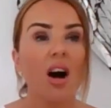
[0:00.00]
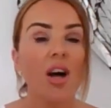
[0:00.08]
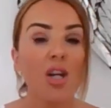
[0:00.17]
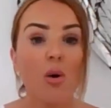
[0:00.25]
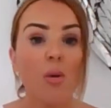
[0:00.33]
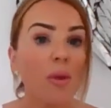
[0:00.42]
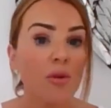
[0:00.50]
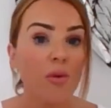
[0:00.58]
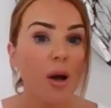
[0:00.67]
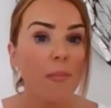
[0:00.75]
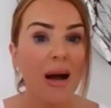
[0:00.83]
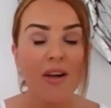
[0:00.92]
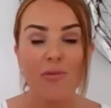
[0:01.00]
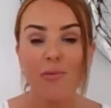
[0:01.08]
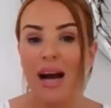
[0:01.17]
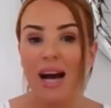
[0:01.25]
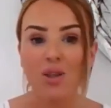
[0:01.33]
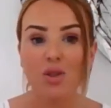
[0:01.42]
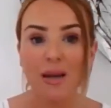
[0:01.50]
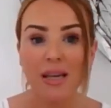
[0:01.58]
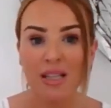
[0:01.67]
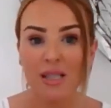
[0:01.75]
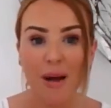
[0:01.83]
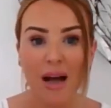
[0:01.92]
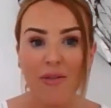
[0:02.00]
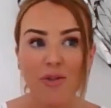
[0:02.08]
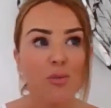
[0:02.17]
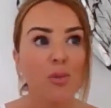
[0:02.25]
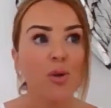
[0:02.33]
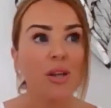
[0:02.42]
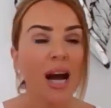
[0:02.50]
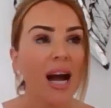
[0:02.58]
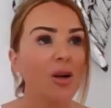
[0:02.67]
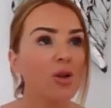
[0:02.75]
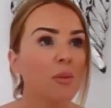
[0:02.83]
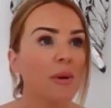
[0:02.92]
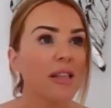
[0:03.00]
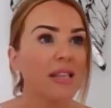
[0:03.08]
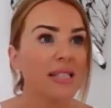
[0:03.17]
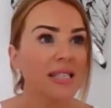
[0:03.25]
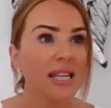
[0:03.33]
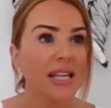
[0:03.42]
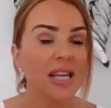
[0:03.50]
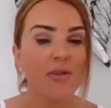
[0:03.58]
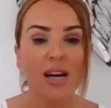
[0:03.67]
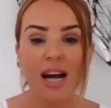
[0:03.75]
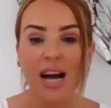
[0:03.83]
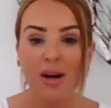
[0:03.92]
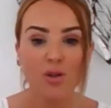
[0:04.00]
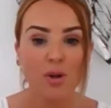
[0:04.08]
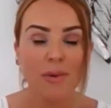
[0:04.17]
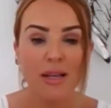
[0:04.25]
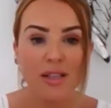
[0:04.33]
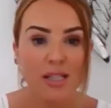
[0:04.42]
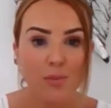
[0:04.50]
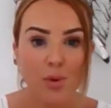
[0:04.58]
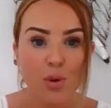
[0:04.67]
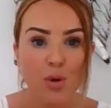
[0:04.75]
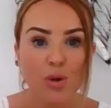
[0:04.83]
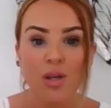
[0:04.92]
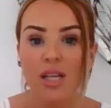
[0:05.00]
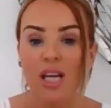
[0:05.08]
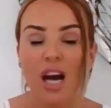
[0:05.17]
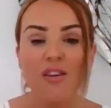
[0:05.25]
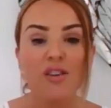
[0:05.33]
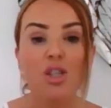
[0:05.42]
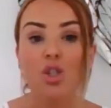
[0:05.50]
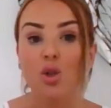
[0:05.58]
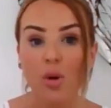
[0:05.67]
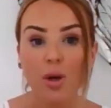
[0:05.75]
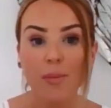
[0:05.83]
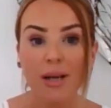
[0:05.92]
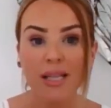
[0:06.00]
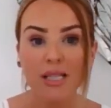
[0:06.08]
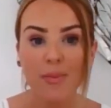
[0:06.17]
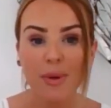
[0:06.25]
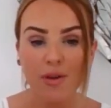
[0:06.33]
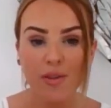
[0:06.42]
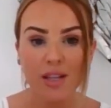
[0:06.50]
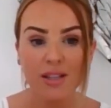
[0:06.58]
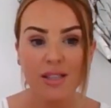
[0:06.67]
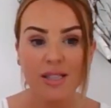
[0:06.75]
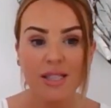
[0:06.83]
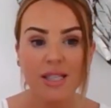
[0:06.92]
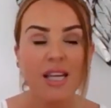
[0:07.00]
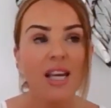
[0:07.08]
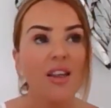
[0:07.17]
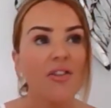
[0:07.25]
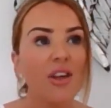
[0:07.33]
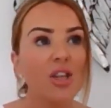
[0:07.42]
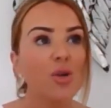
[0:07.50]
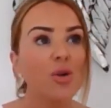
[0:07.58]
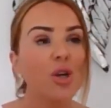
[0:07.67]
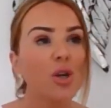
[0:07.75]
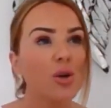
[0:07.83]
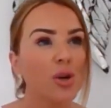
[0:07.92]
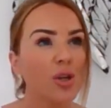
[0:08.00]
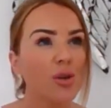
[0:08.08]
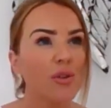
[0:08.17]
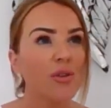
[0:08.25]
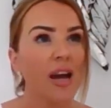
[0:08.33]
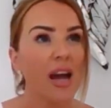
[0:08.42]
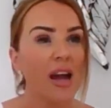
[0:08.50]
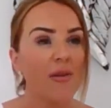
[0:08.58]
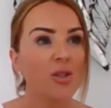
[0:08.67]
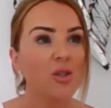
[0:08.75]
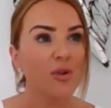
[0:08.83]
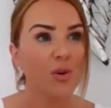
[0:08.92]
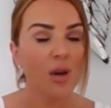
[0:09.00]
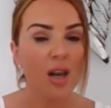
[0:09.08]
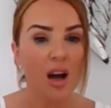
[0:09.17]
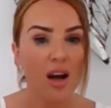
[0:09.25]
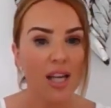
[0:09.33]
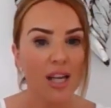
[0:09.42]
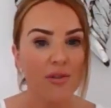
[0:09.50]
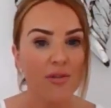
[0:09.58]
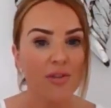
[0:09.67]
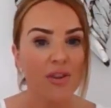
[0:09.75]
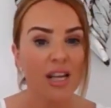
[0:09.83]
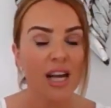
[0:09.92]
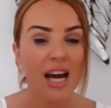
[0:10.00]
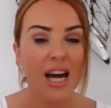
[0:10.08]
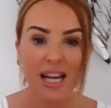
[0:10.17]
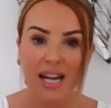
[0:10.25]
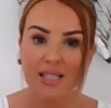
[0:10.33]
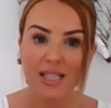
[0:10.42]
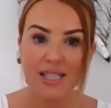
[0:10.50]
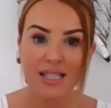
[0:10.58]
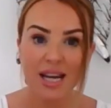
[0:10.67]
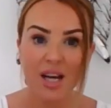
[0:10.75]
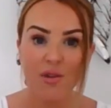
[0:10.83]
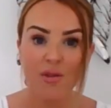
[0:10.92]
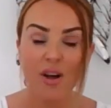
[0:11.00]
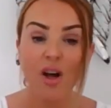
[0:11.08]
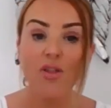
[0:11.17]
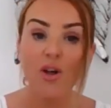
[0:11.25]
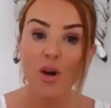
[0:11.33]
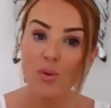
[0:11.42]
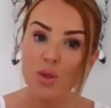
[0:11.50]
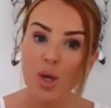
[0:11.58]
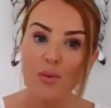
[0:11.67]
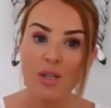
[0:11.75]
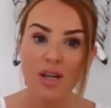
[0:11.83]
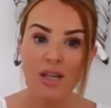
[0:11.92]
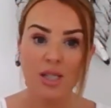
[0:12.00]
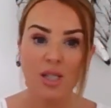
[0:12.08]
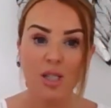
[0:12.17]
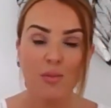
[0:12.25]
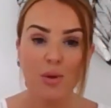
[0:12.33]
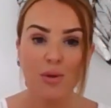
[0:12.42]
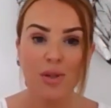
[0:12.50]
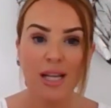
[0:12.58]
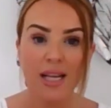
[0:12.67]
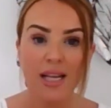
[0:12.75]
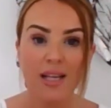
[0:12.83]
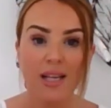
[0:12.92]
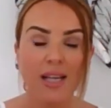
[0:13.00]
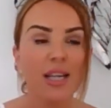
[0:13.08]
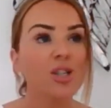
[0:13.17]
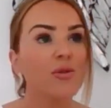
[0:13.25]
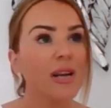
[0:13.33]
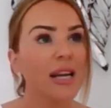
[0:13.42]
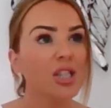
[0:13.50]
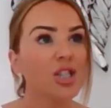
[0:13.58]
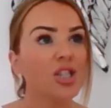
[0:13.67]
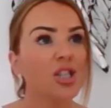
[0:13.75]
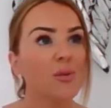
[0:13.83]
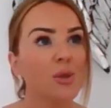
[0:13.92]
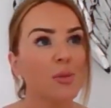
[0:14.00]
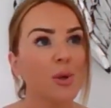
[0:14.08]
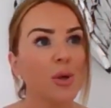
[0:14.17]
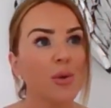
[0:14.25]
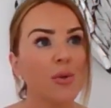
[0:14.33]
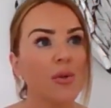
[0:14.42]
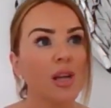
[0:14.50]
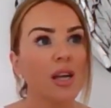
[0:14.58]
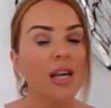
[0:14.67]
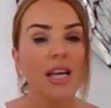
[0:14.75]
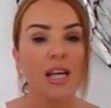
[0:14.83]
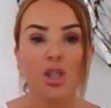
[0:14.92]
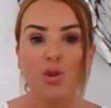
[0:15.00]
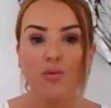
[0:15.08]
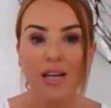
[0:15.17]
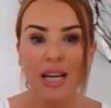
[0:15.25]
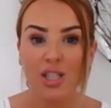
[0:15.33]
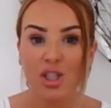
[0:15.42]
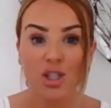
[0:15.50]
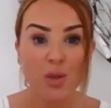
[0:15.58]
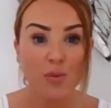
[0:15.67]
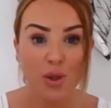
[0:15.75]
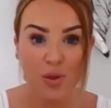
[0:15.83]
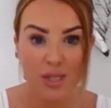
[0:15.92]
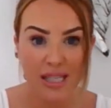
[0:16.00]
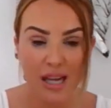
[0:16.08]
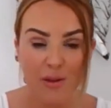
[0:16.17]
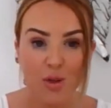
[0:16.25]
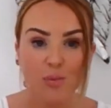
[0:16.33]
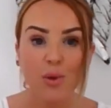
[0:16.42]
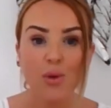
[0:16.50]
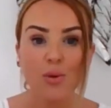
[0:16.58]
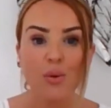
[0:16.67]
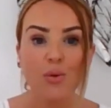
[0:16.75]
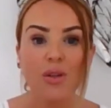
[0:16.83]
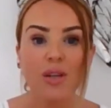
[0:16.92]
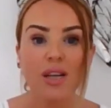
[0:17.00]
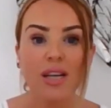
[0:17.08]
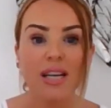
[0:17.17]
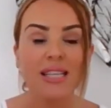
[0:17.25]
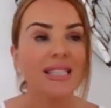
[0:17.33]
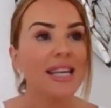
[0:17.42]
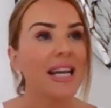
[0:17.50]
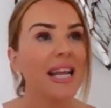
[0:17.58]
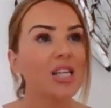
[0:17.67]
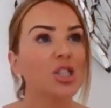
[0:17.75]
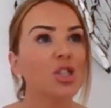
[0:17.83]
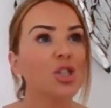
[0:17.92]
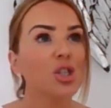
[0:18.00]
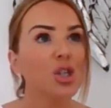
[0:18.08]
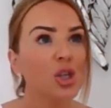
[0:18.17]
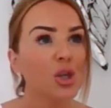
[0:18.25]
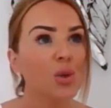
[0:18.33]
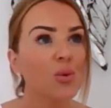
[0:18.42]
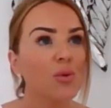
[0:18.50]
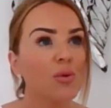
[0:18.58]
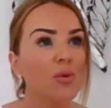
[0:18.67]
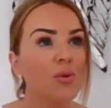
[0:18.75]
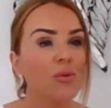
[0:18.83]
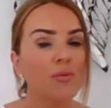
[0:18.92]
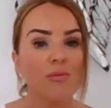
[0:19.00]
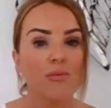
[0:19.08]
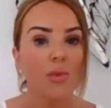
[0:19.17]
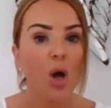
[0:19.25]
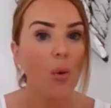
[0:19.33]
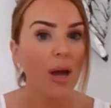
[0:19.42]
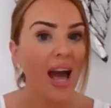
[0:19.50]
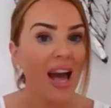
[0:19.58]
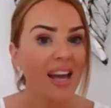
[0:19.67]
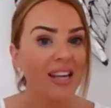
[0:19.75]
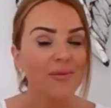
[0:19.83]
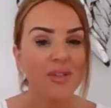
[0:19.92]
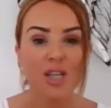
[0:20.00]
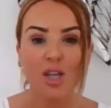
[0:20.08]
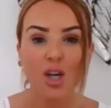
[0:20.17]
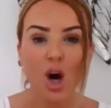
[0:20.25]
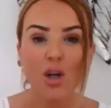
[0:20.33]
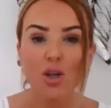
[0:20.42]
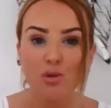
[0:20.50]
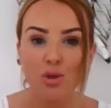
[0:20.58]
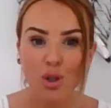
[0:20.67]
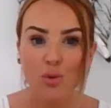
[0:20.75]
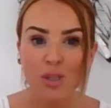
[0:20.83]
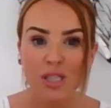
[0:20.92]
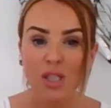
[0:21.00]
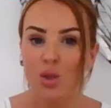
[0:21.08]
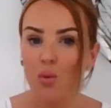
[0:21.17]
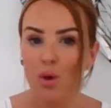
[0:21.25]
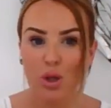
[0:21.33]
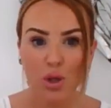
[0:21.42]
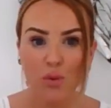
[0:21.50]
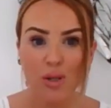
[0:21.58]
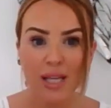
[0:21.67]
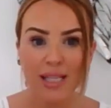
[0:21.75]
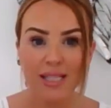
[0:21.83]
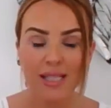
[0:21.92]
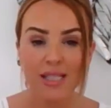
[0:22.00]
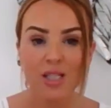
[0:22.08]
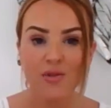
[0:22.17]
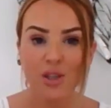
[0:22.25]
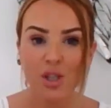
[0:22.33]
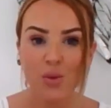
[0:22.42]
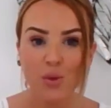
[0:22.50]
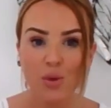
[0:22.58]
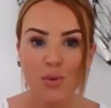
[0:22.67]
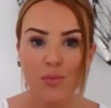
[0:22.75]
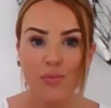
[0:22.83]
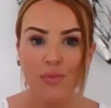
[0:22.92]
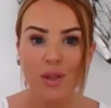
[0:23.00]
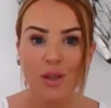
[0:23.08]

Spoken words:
I know I'm on the right path, but how do I make this path smoother? How do I make this clearer? How do I make this more of an enjoyable experience? Then you can look at your other areas of your life and ask yourself, are those going nice and smoothly? Is your relationship smooth? Is your relationship with yourself smooth? Is there connection to you okay? Are you tuned into what you need as an individual?